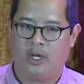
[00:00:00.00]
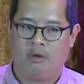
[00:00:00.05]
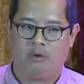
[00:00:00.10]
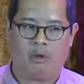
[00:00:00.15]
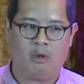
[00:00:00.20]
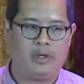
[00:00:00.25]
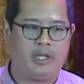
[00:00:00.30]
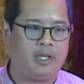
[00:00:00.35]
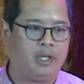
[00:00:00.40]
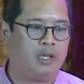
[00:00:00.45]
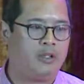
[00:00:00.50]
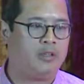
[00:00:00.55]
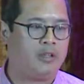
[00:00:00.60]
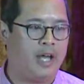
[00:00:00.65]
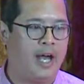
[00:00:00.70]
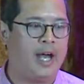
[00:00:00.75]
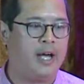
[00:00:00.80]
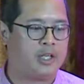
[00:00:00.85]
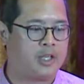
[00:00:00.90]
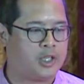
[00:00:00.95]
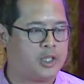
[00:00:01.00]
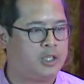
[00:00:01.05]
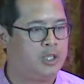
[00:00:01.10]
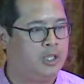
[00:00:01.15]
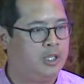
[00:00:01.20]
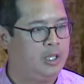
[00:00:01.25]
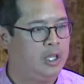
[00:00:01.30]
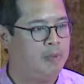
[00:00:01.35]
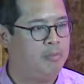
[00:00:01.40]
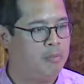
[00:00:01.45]
where we can attach
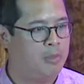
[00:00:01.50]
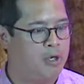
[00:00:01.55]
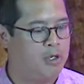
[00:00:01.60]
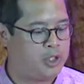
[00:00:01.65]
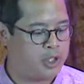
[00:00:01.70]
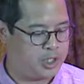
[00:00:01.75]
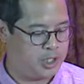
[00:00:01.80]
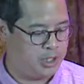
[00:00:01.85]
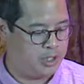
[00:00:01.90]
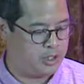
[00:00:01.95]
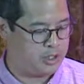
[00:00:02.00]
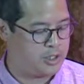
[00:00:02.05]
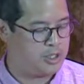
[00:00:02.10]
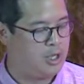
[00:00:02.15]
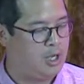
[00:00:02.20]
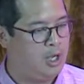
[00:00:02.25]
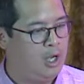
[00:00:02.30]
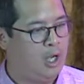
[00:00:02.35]
emotions